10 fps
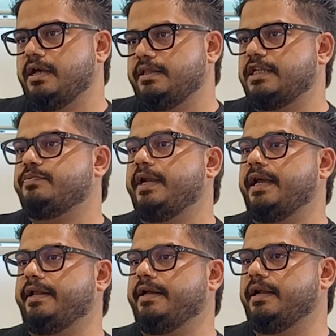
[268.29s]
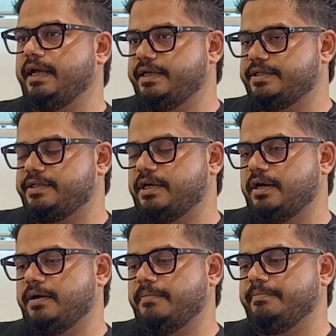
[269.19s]
That's when I realized,
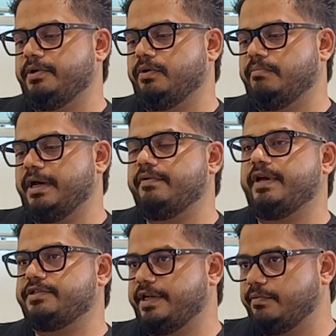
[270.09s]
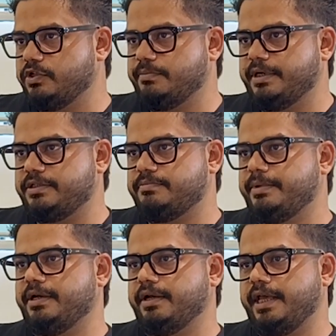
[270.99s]
manufacturing was a much
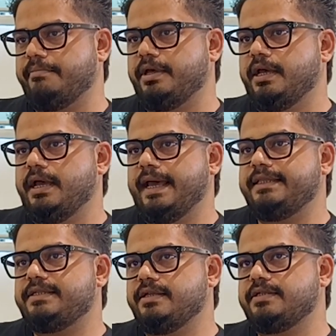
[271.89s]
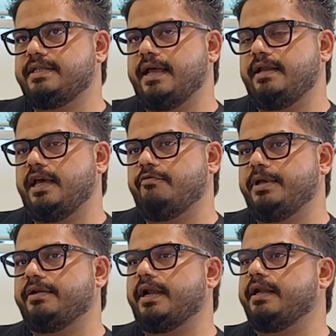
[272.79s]
bigger game. And since then, I've
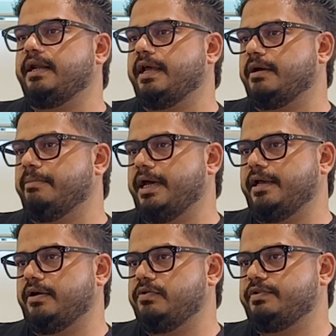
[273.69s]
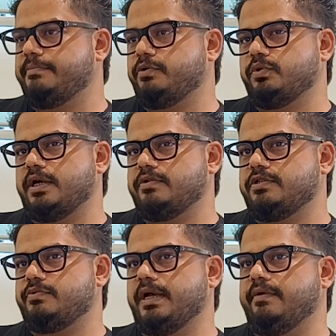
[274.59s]
been running like a buying house from
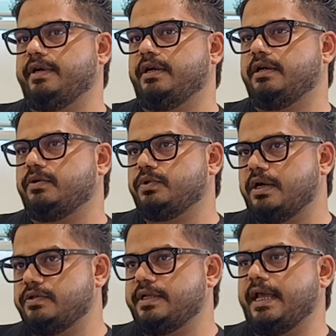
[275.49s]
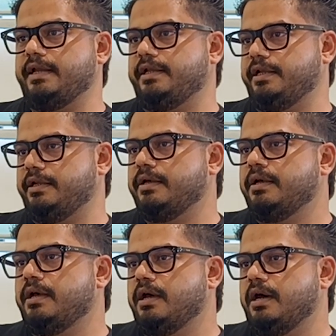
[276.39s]
2012 until 2019.
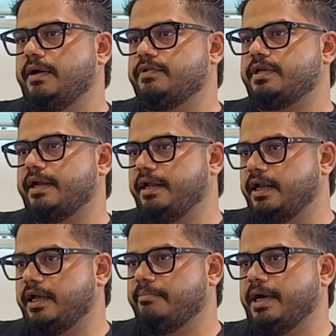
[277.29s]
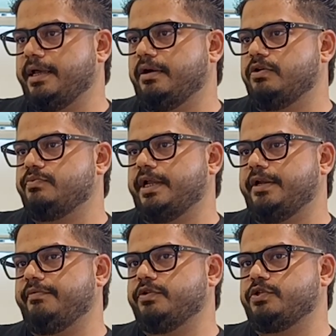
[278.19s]
I was running like a buying house
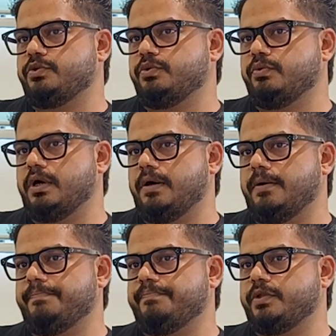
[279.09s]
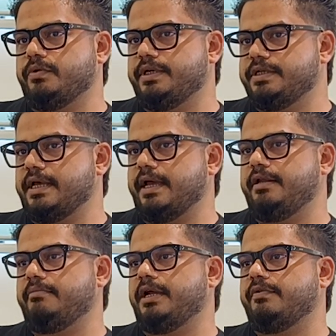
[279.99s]
wherein we used to,
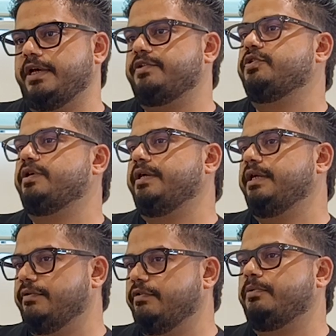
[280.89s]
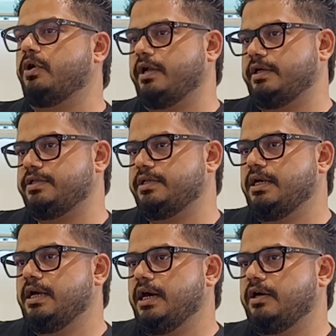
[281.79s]
design, manufacture and deliver products
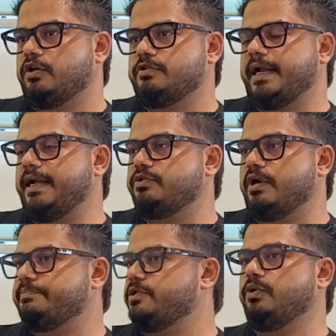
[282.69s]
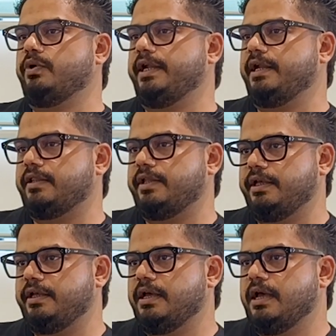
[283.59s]
across brands. So absolutely
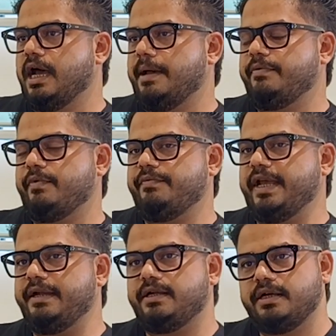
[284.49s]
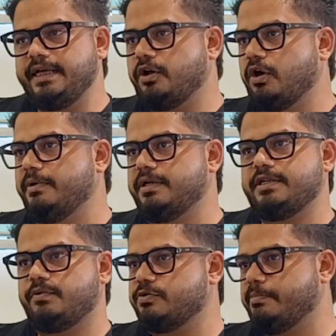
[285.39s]
nothing. When we entered e-commerce,
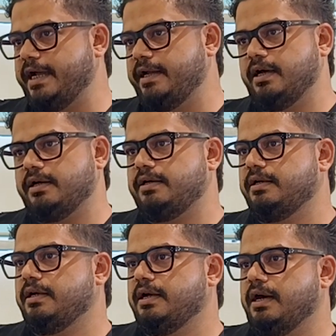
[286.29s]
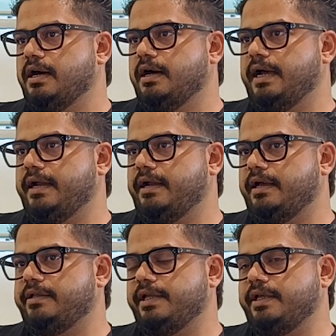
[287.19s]
it was by luck. And
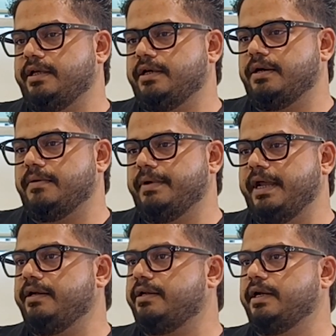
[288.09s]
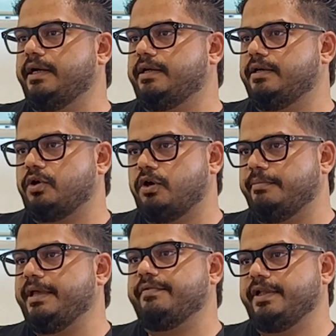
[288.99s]
I think internet
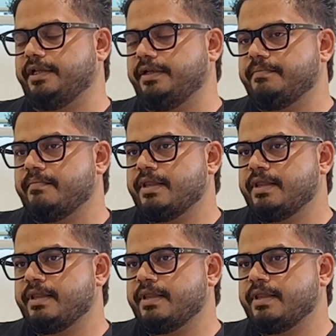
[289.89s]
taught me everything.